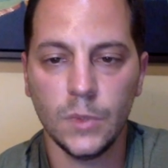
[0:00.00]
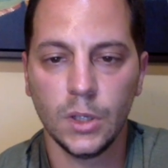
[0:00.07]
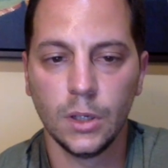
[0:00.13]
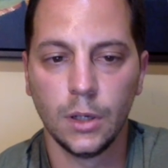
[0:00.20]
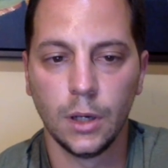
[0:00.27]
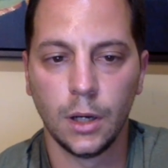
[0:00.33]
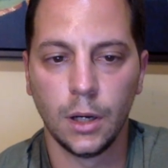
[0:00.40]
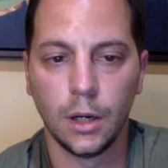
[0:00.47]

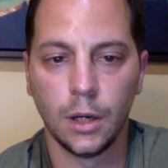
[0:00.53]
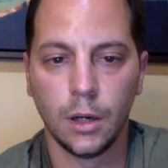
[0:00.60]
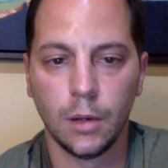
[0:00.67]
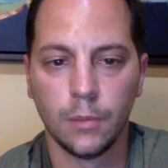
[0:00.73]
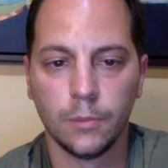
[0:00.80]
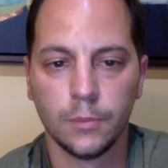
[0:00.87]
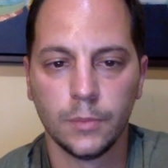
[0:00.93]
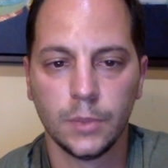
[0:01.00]

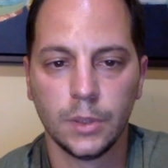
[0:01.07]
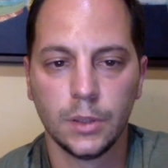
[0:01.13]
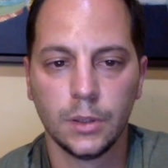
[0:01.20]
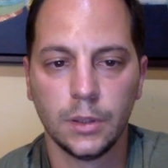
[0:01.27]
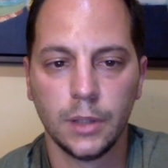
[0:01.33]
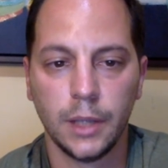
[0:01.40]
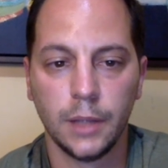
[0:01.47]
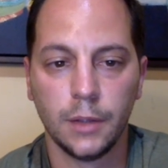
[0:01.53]
And
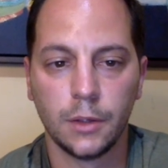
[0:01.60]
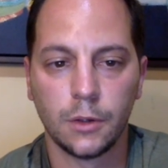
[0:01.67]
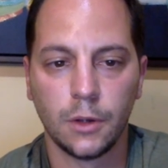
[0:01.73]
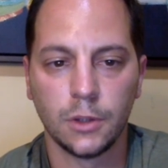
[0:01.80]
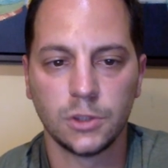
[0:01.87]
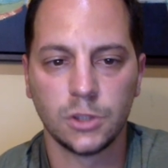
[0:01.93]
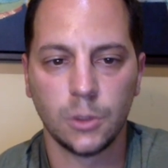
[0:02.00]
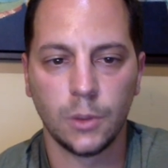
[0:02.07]
they're
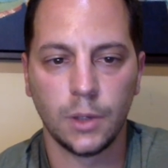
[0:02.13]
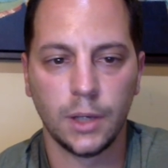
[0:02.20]
also,